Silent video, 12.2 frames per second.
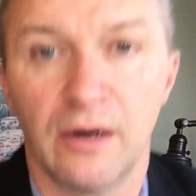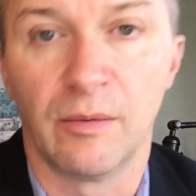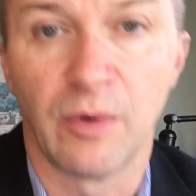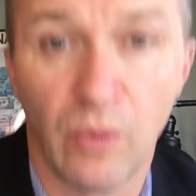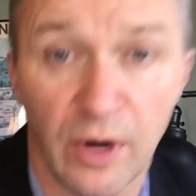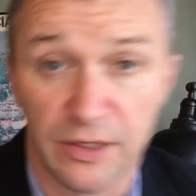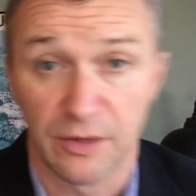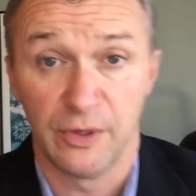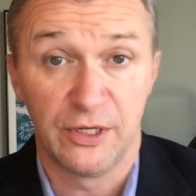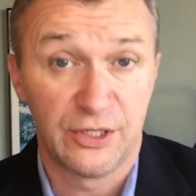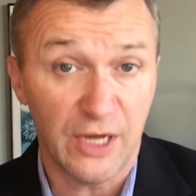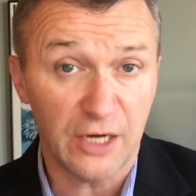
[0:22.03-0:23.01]
number one, is a
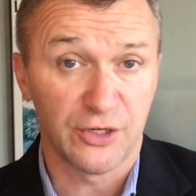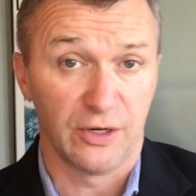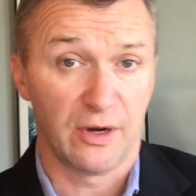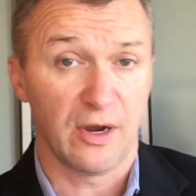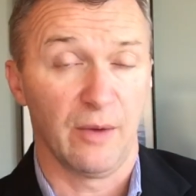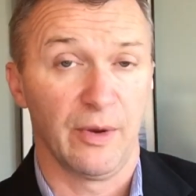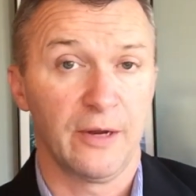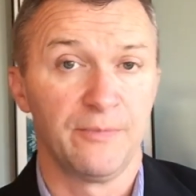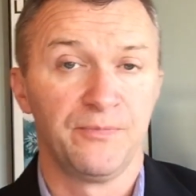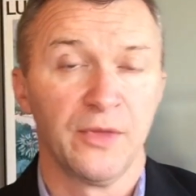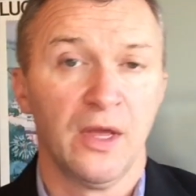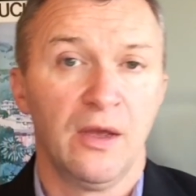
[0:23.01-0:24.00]
recession coming?